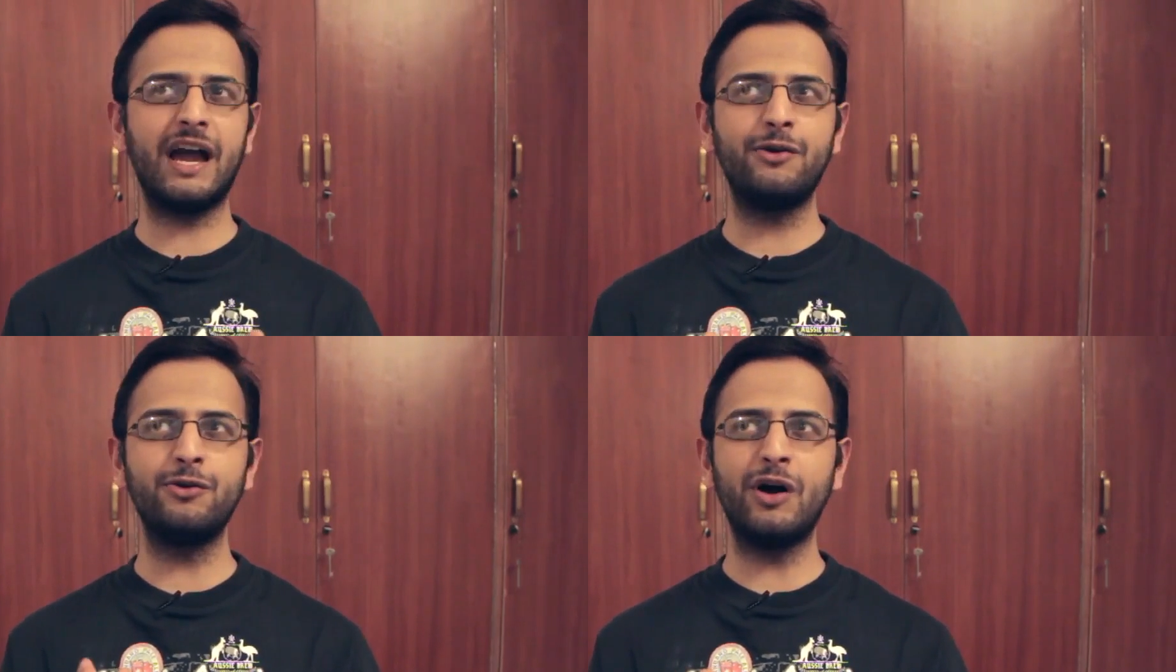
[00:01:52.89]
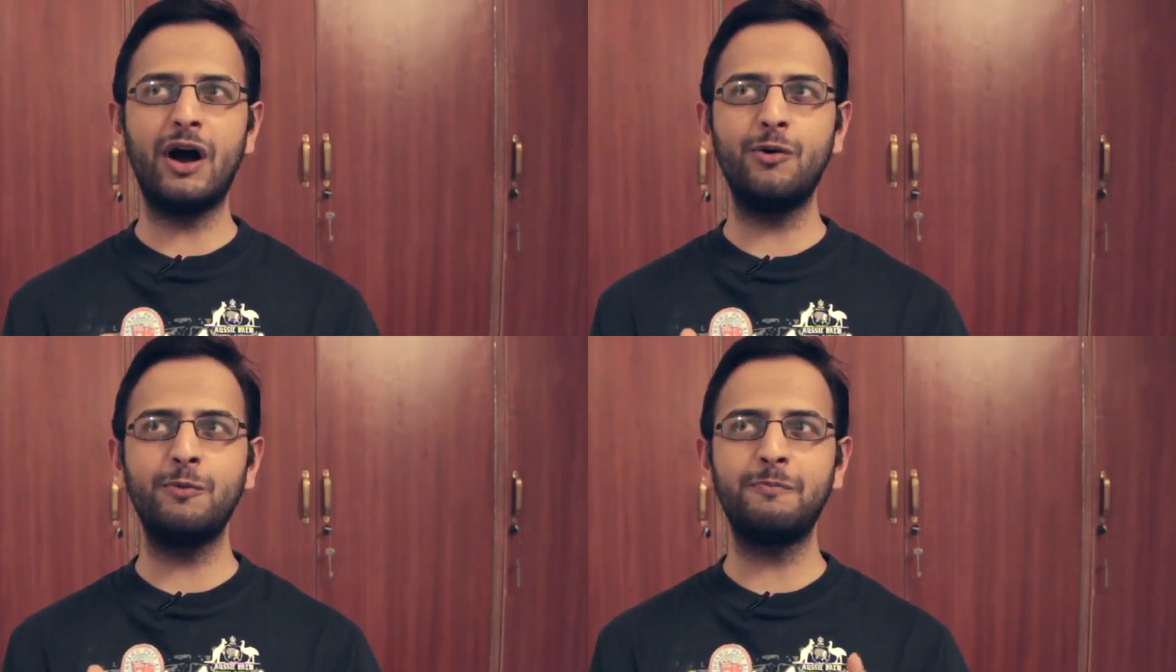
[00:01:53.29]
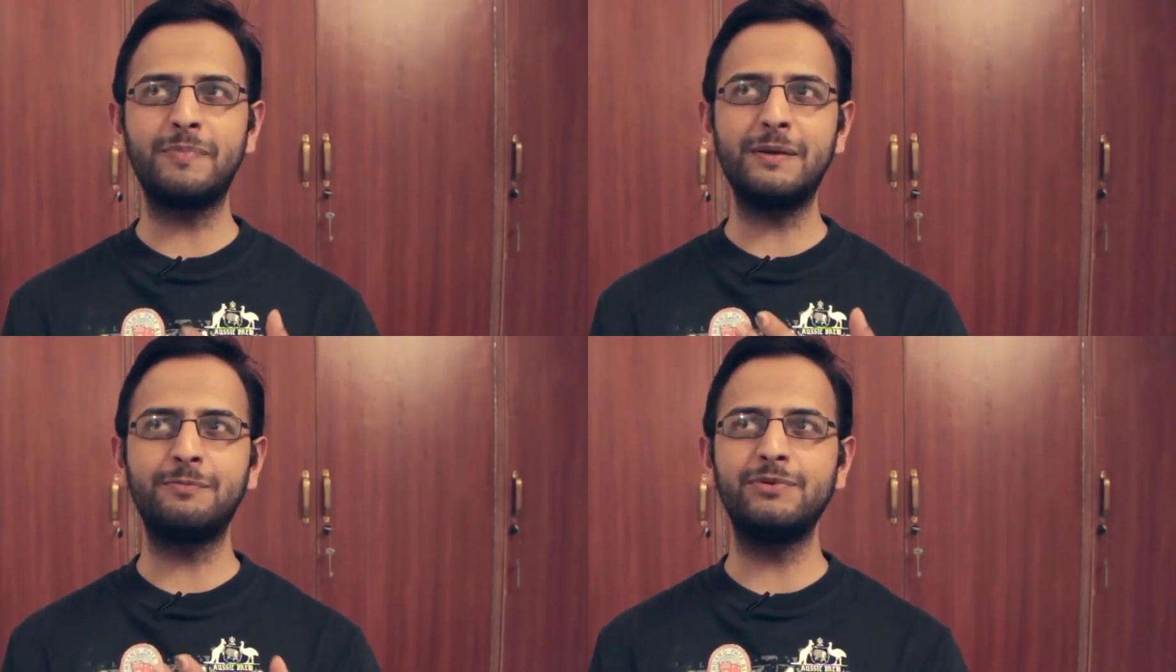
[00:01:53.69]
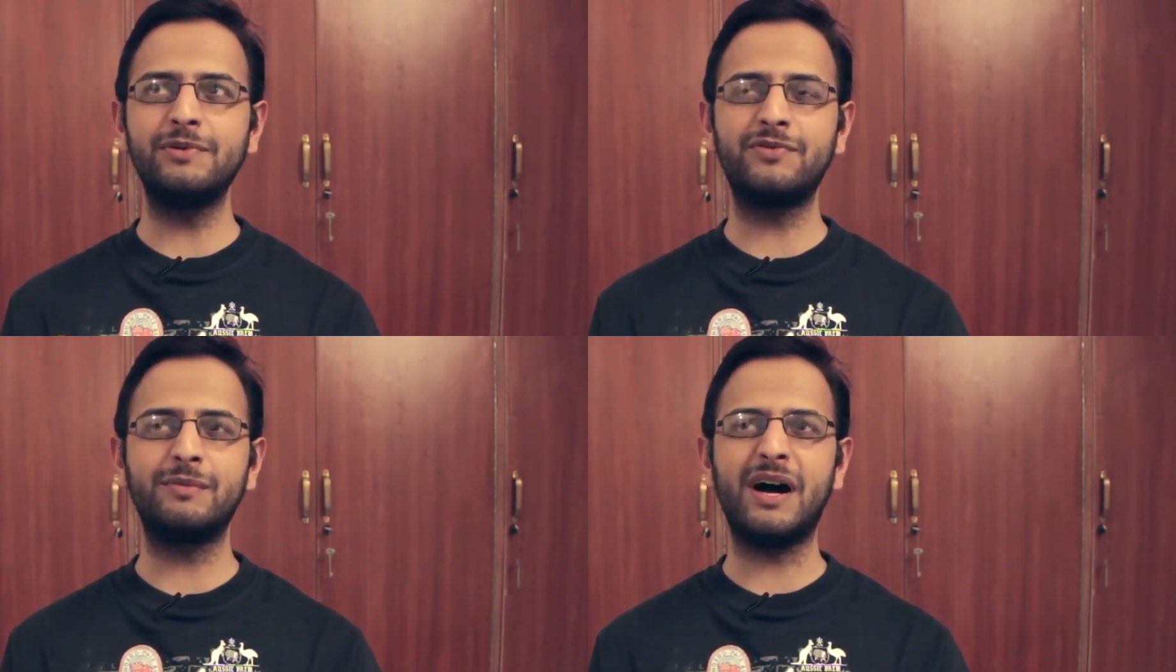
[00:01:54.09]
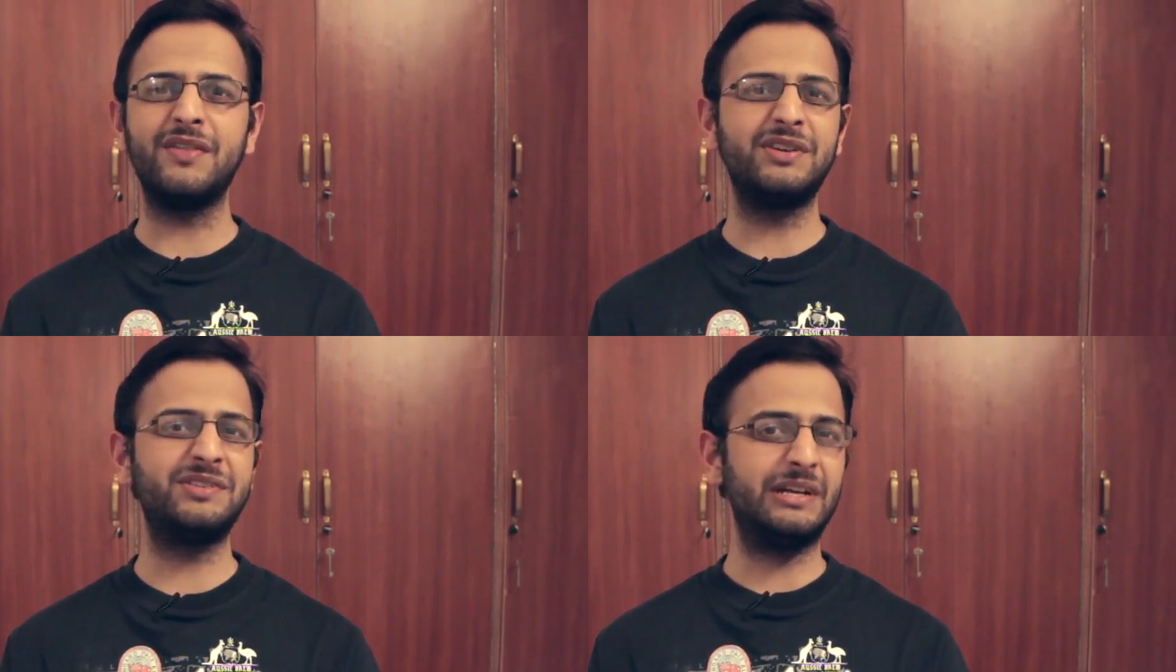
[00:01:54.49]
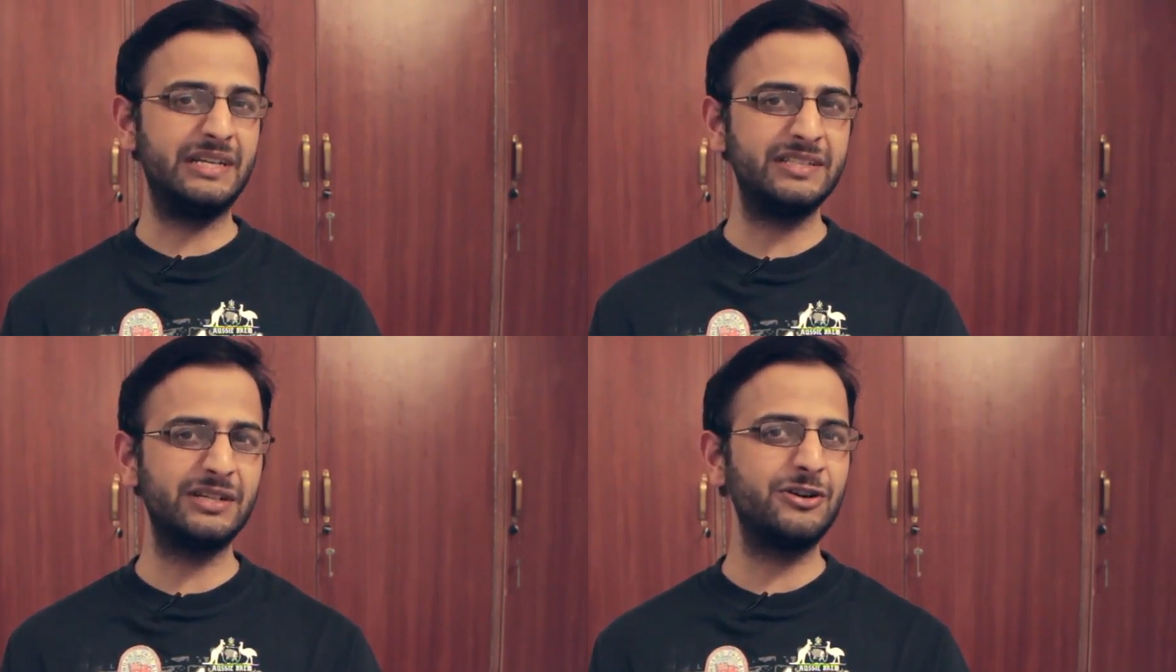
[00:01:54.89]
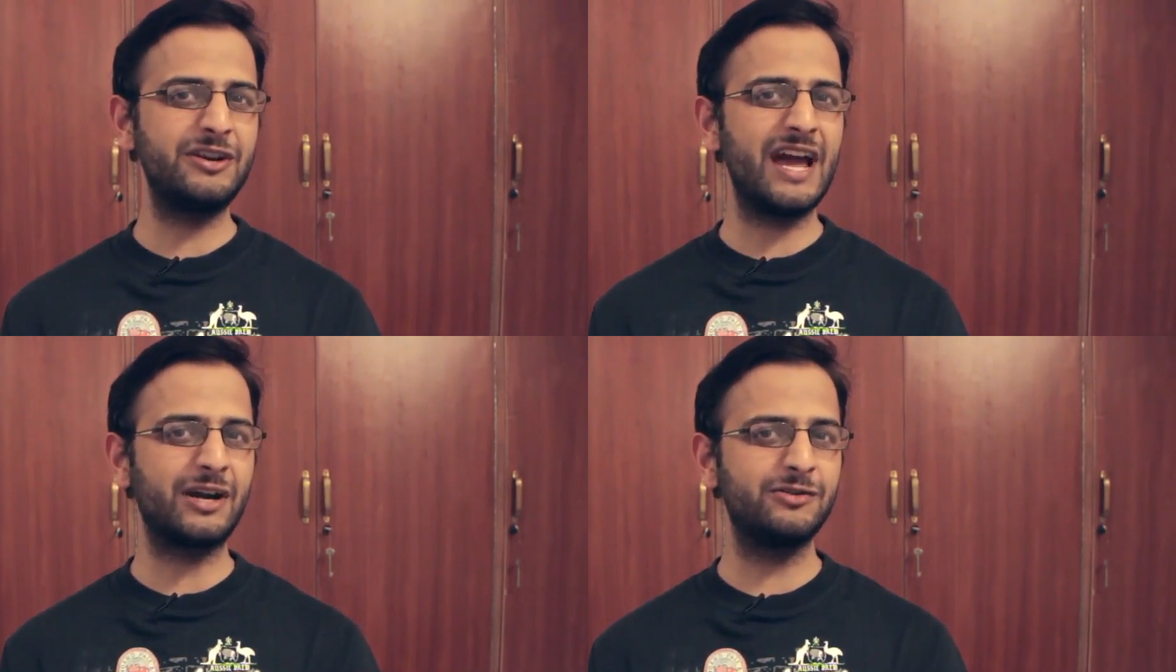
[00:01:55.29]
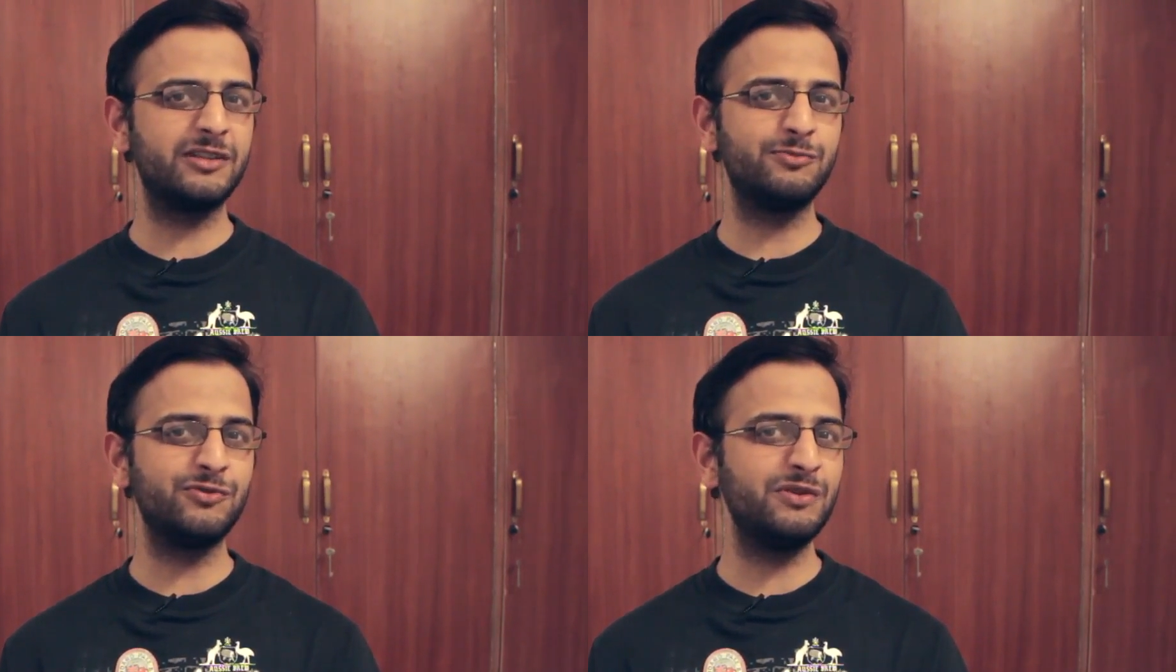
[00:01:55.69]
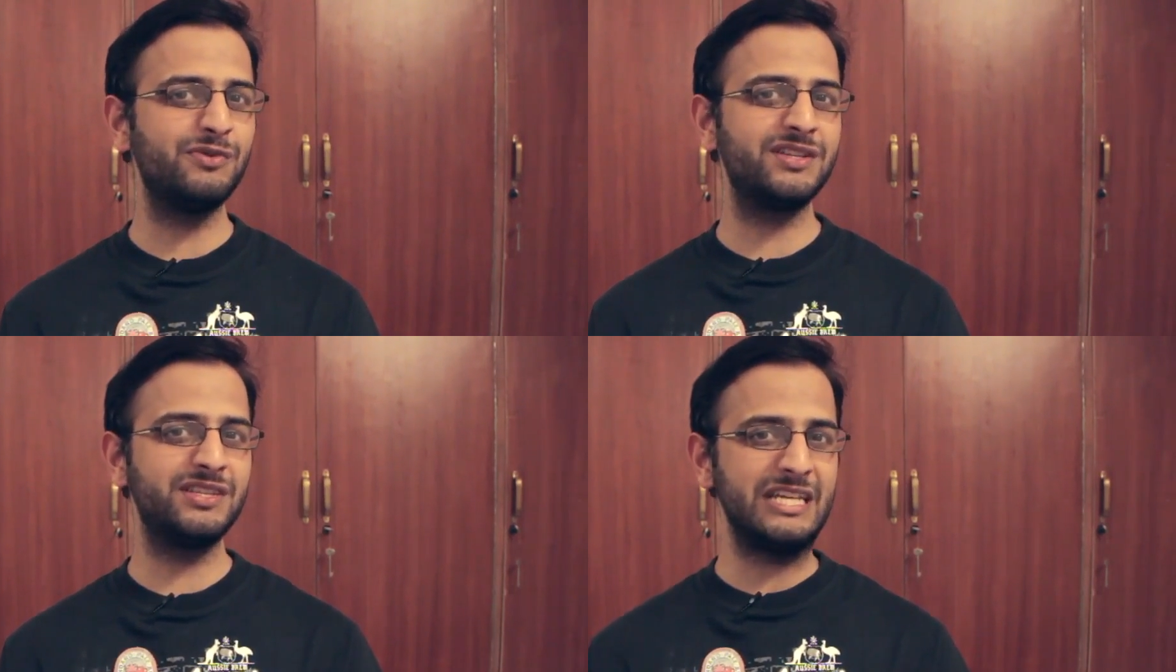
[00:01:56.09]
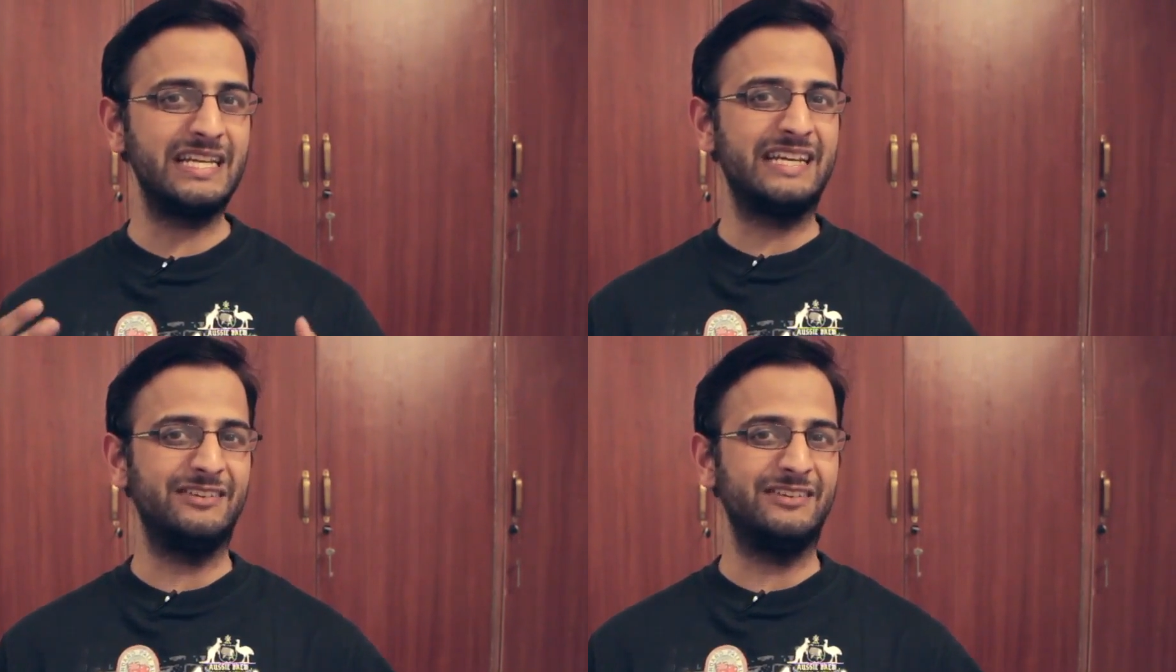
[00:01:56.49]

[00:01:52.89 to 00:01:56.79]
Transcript: I don't know how people from other cities are going to react to this movie whether they'll